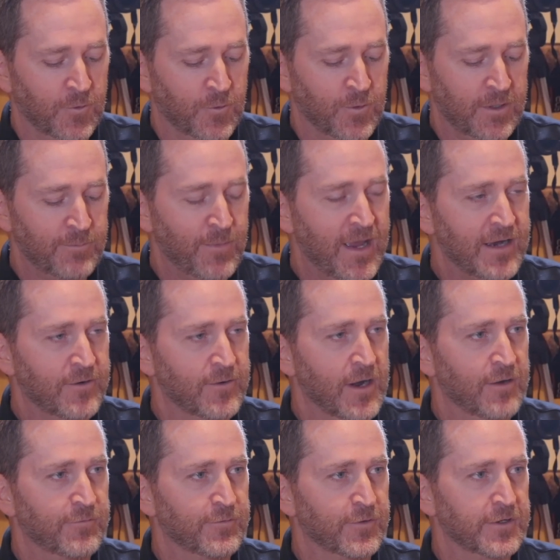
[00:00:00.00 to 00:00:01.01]
Quick
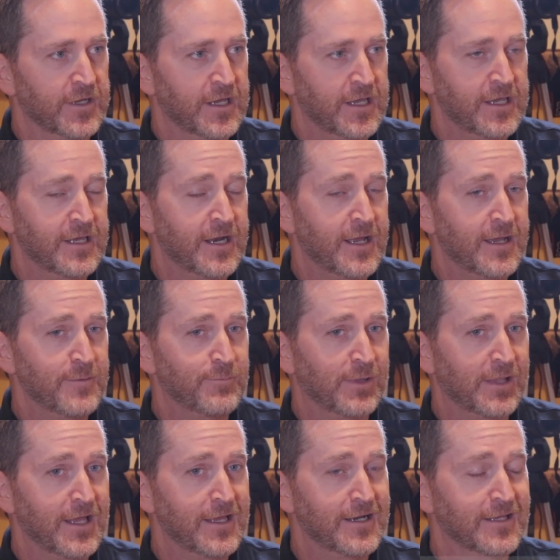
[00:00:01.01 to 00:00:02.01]
background for you. He and I
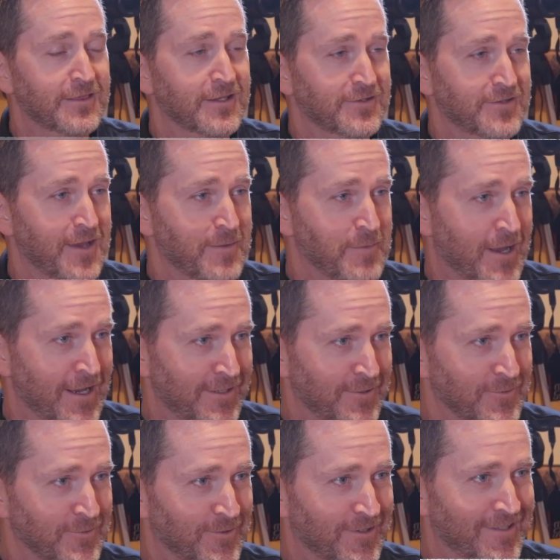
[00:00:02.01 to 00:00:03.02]
played at the same high
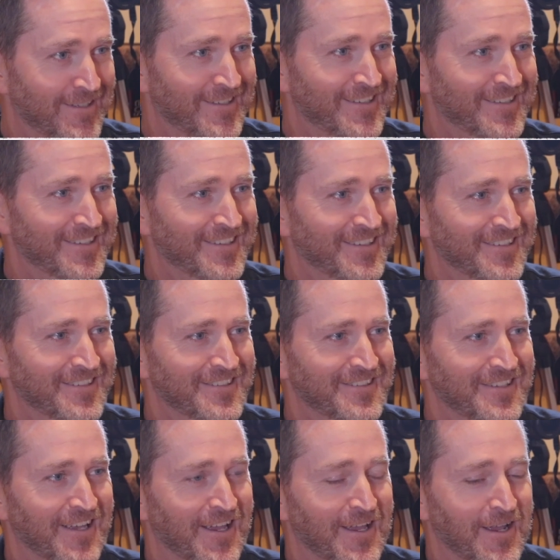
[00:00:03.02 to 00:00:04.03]
school.
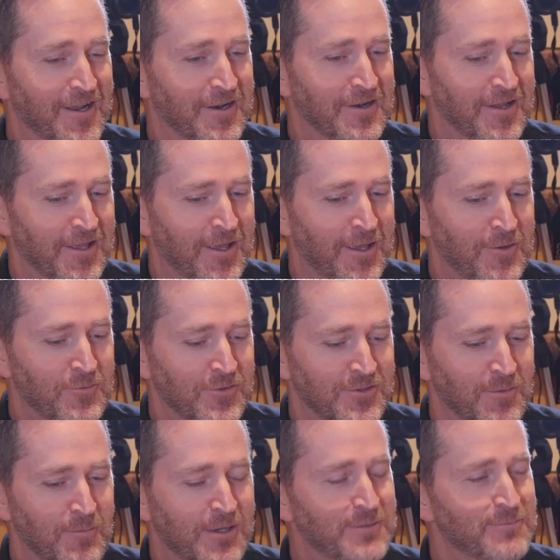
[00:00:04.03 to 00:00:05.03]
And he
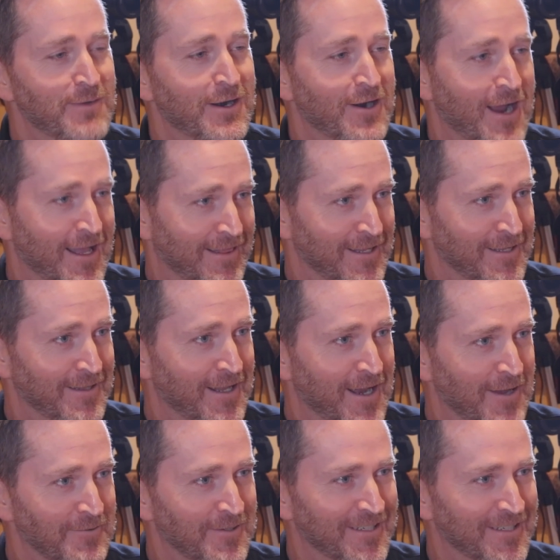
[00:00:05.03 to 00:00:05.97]
was a much better athlete than I